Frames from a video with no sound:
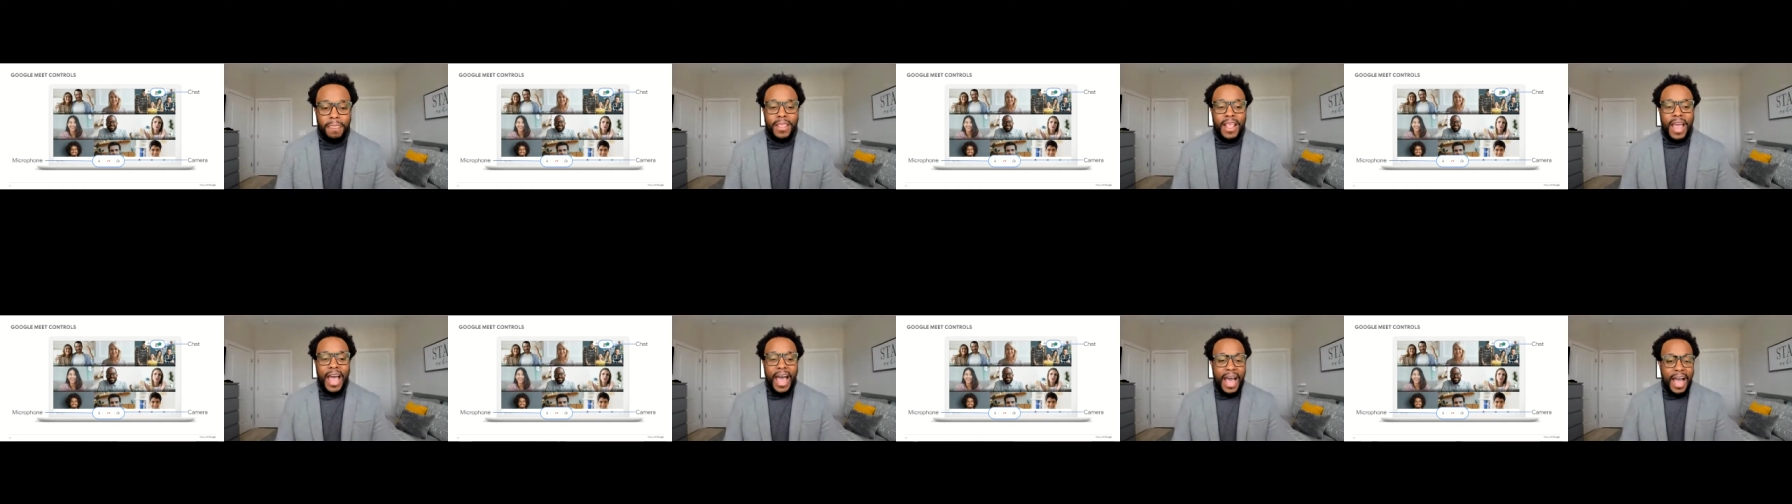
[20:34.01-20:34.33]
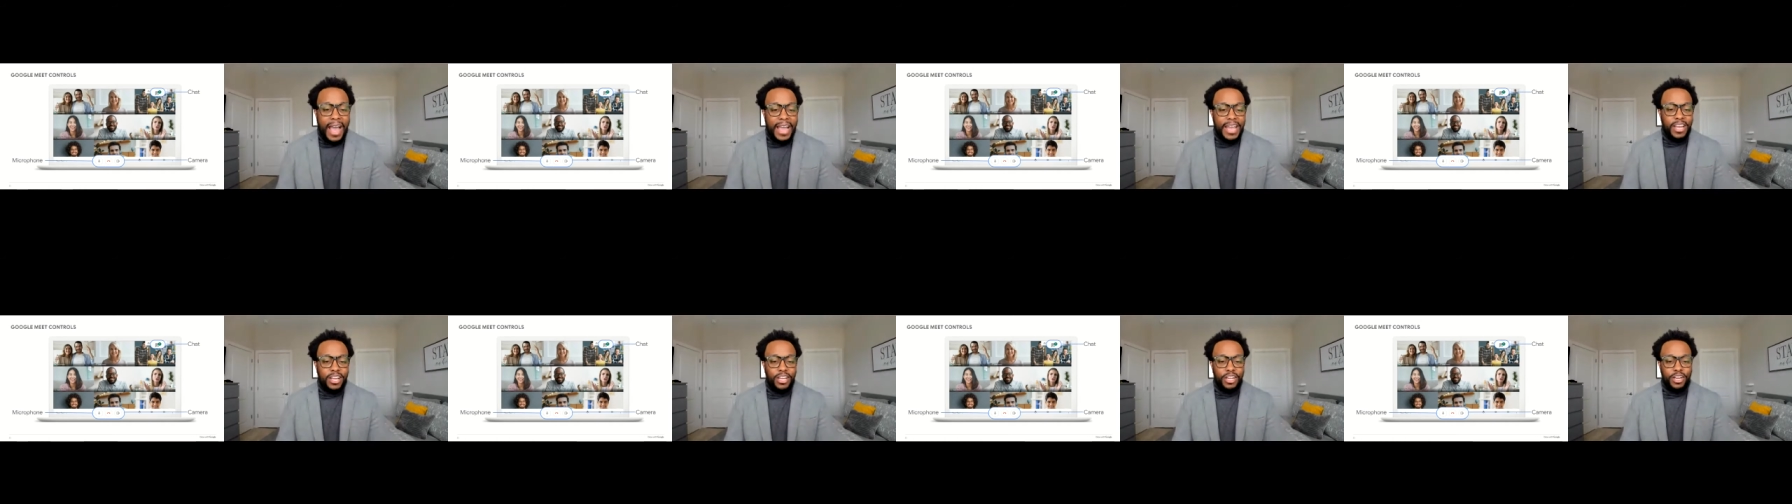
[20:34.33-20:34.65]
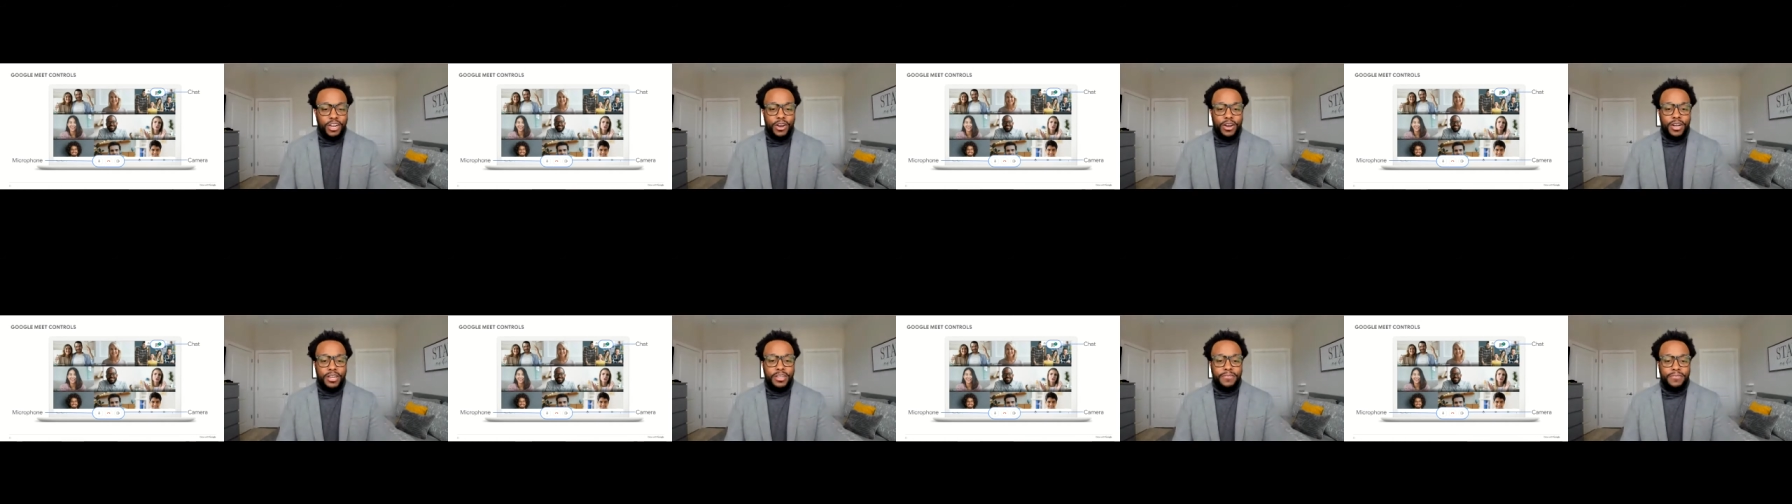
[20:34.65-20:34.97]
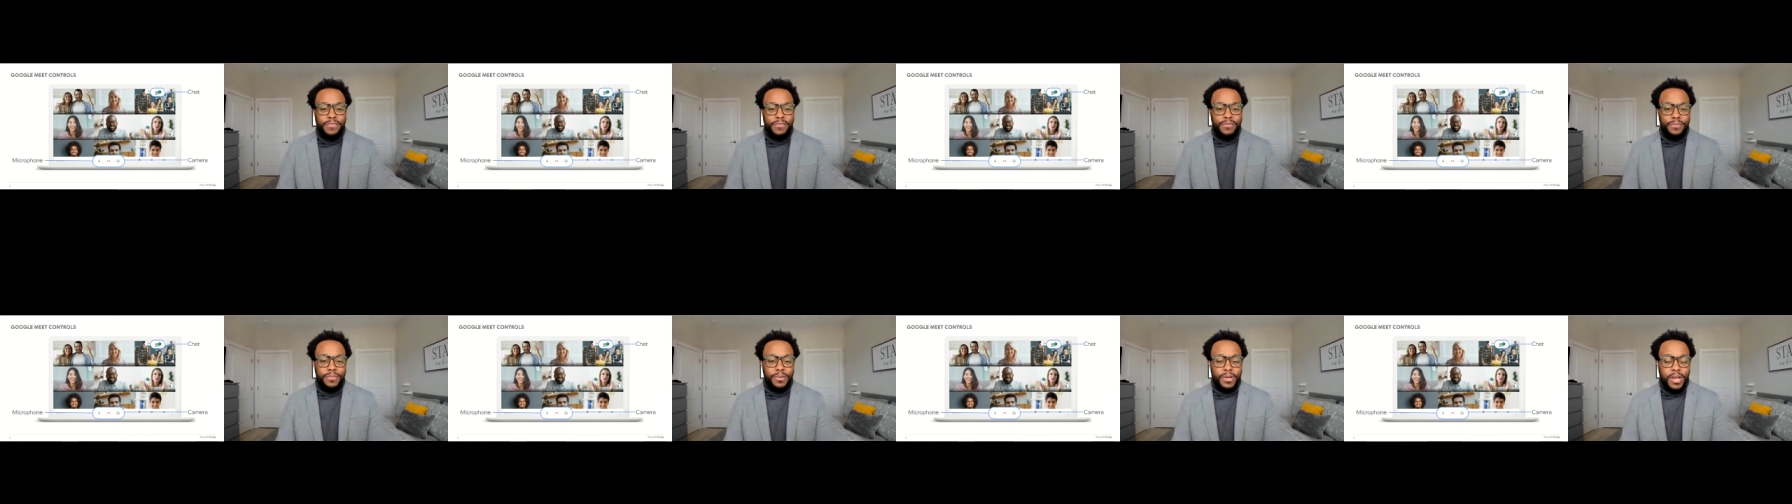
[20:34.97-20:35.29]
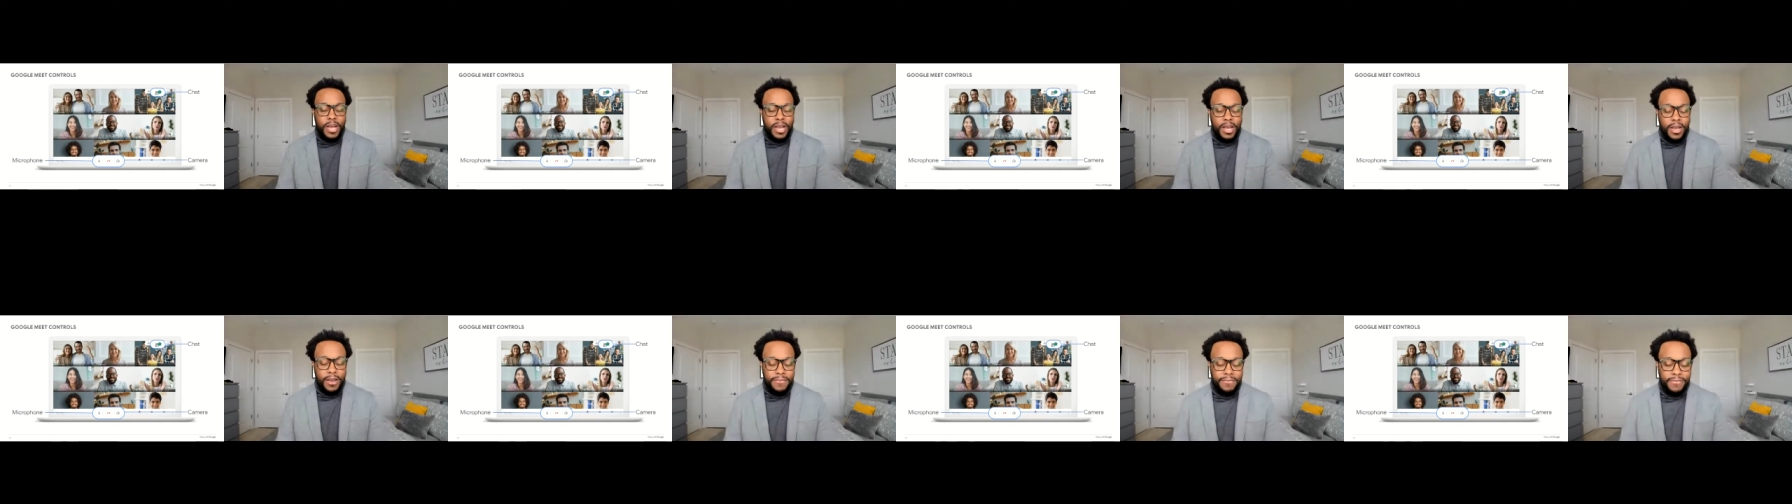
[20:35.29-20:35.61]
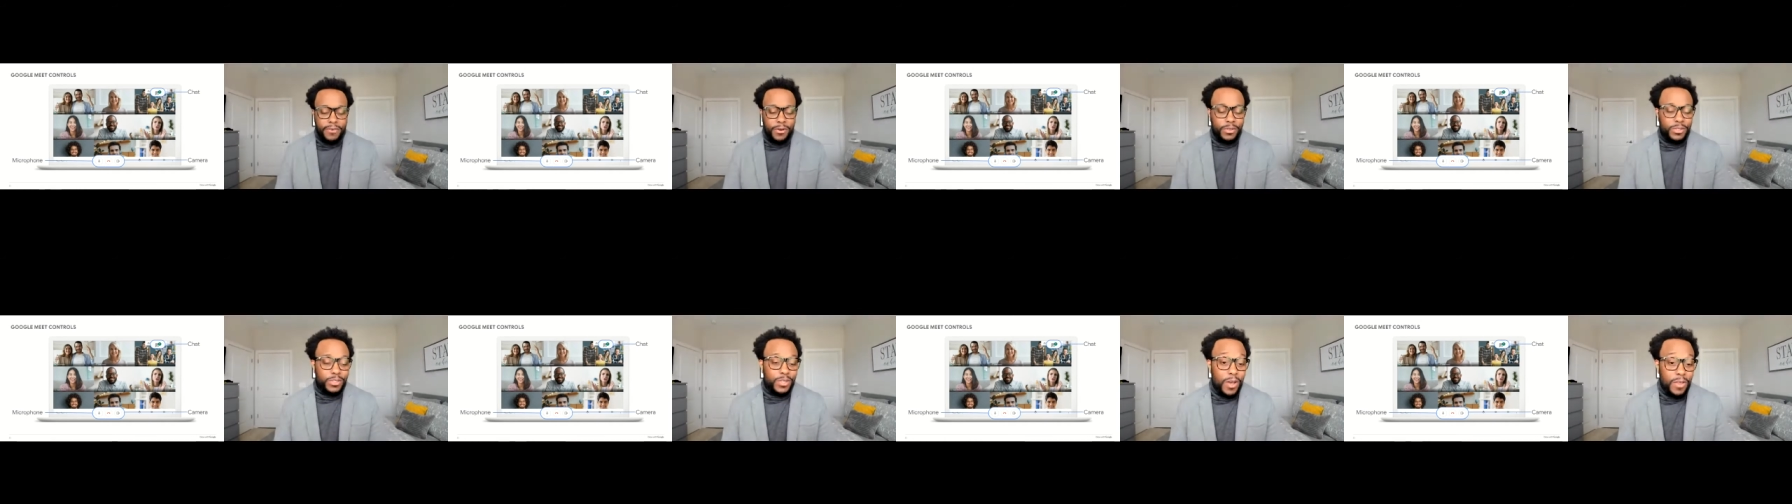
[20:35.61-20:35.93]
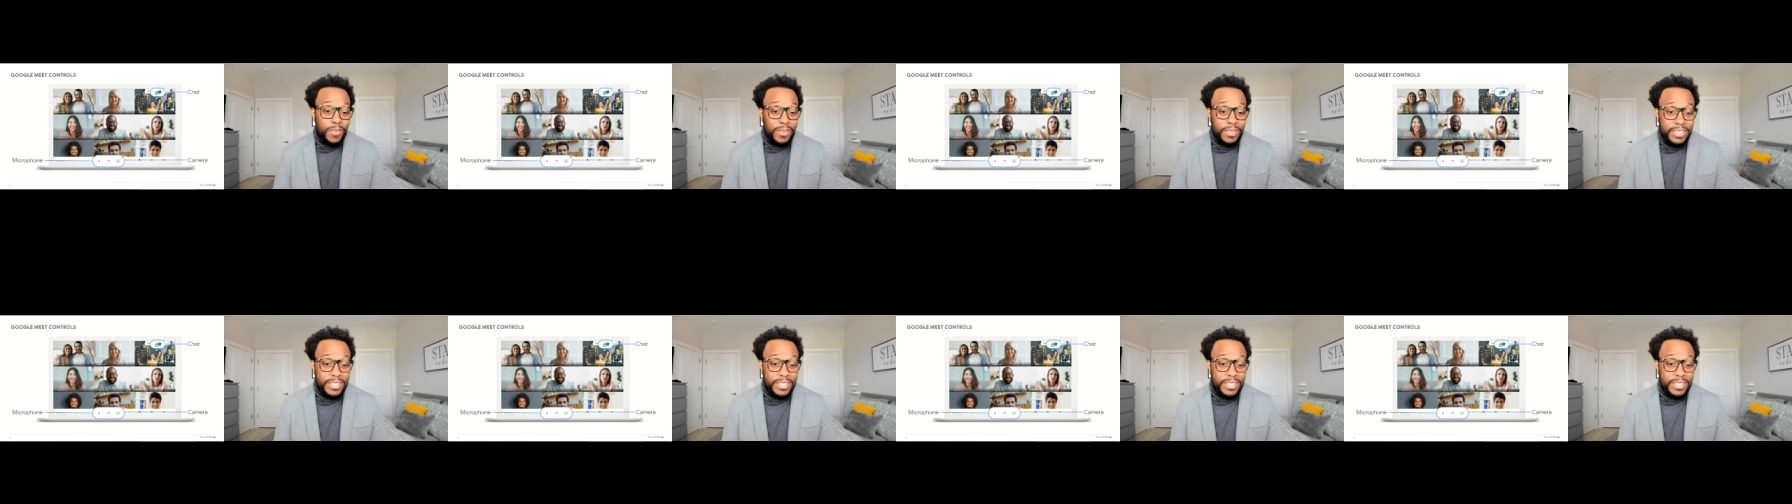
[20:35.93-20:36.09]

I encourage folks all the